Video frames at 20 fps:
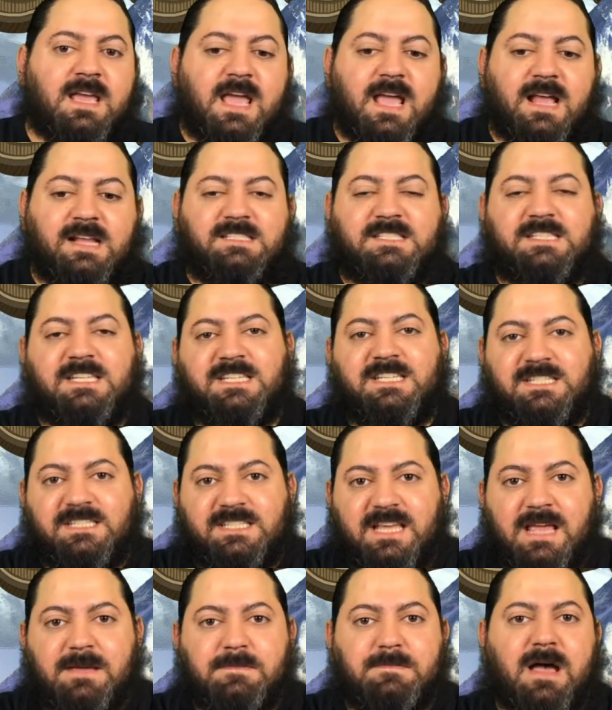it's the
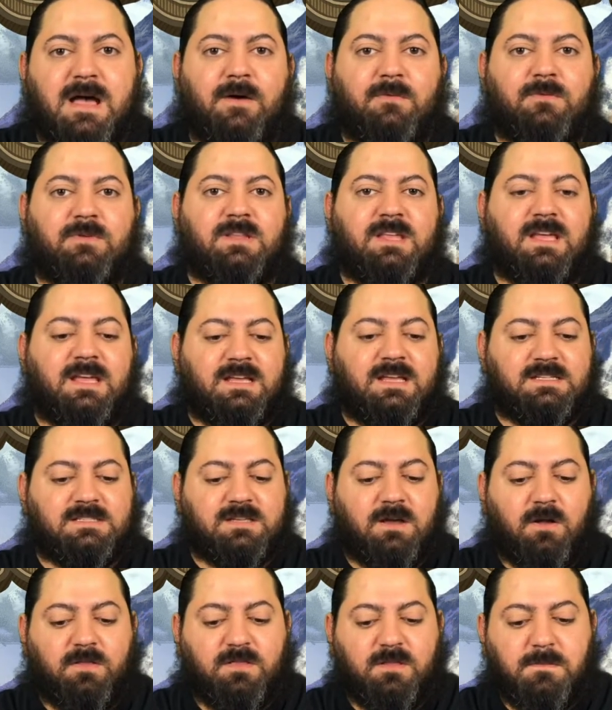same mountain that is
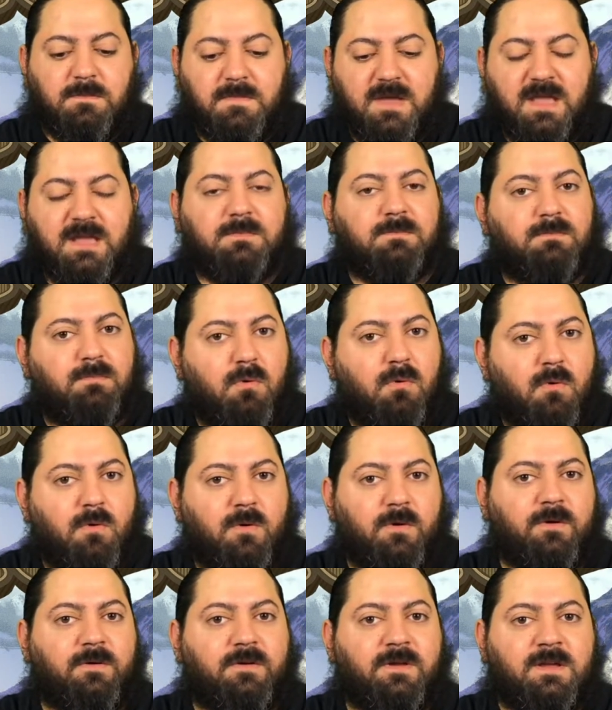on the main
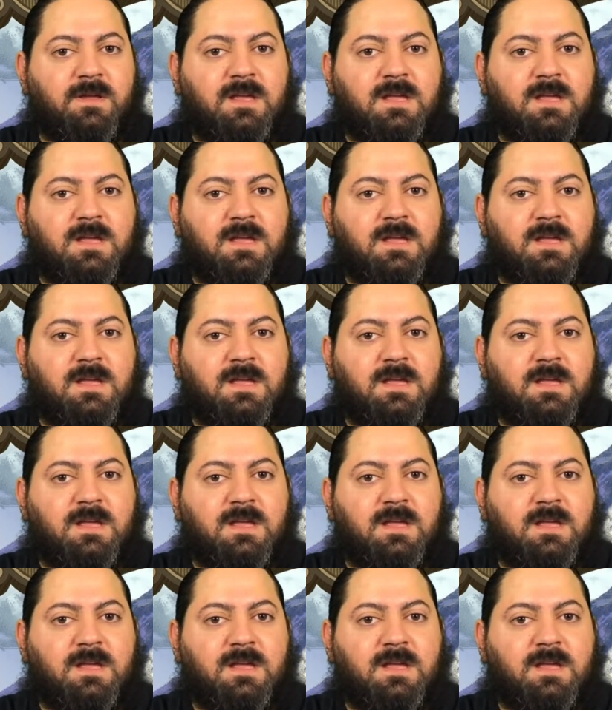board.